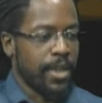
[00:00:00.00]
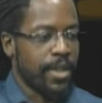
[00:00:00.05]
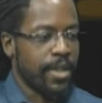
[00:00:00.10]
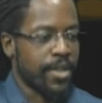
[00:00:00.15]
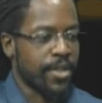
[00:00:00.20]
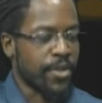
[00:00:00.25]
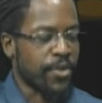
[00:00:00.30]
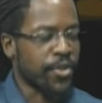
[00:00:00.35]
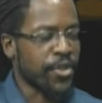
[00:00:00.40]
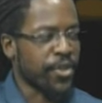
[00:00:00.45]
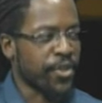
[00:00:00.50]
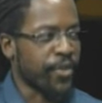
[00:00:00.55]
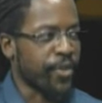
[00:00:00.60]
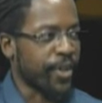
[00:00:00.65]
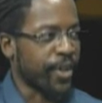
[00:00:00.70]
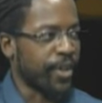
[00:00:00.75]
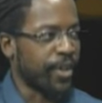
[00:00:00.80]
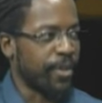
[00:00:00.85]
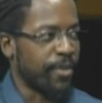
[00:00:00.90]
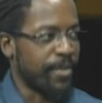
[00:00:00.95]
Soldier's
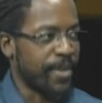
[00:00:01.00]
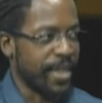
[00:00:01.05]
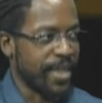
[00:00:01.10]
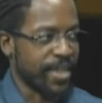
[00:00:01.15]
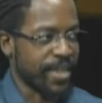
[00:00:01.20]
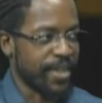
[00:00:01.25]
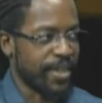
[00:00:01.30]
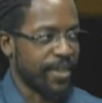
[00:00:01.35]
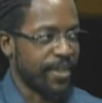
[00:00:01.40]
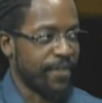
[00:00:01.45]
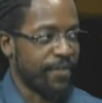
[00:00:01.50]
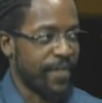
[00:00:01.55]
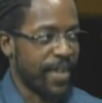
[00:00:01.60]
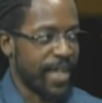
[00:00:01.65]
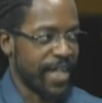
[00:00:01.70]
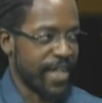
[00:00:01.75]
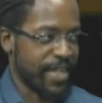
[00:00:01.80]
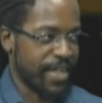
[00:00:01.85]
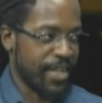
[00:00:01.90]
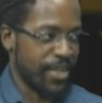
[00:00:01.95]
Curriculum is a
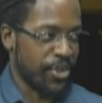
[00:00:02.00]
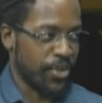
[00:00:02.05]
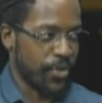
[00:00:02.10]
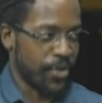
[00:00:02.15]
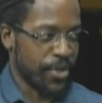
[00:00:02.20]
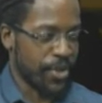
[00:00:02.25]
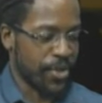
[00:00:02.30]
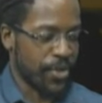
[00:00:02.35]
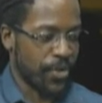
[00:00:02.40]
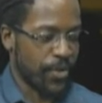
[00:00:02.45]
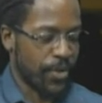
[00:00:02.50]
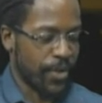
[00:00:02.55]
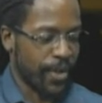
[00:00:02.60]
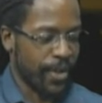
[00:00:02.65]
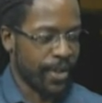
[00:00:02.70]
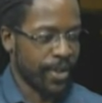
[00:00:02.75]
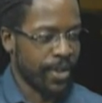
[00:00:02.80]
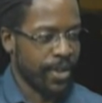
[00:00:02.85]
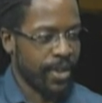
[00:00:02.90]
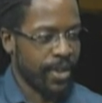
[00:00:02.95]
fantasy short story.